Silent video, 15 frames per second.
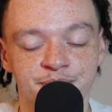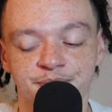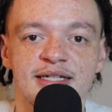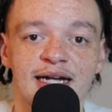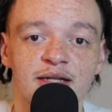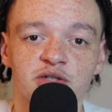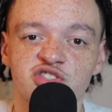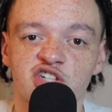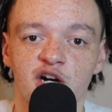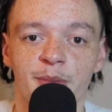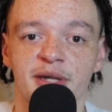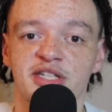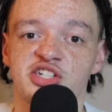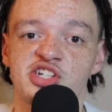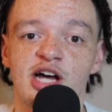Now let's talk
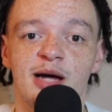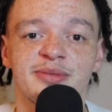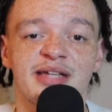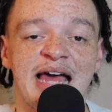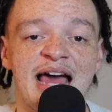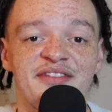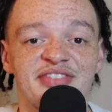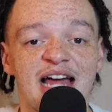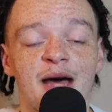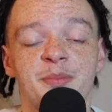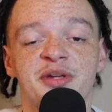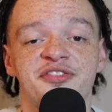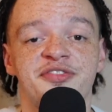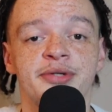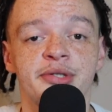about the jobs that have not
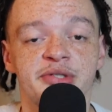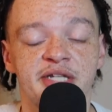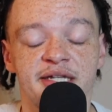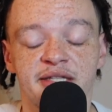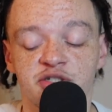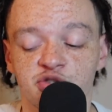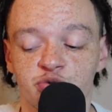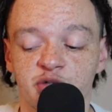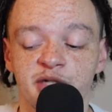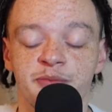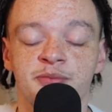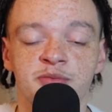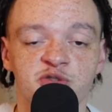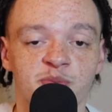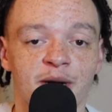been filled yet. There's 3
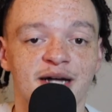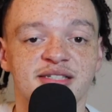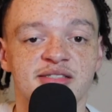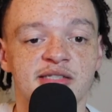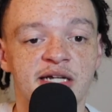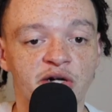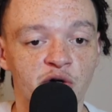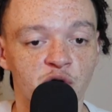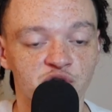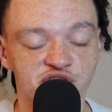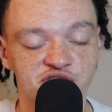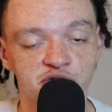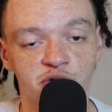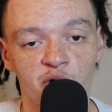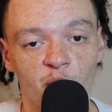spots that are
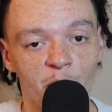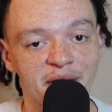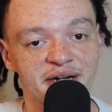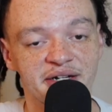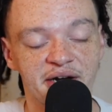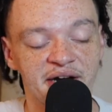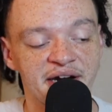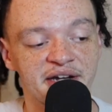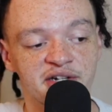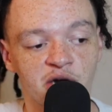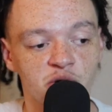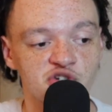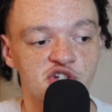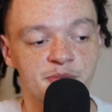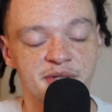still awaiting their head
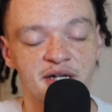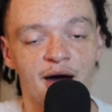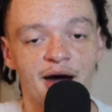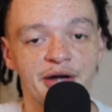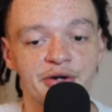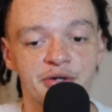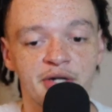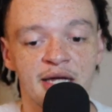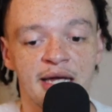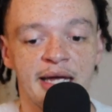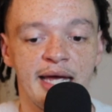coach to be hired.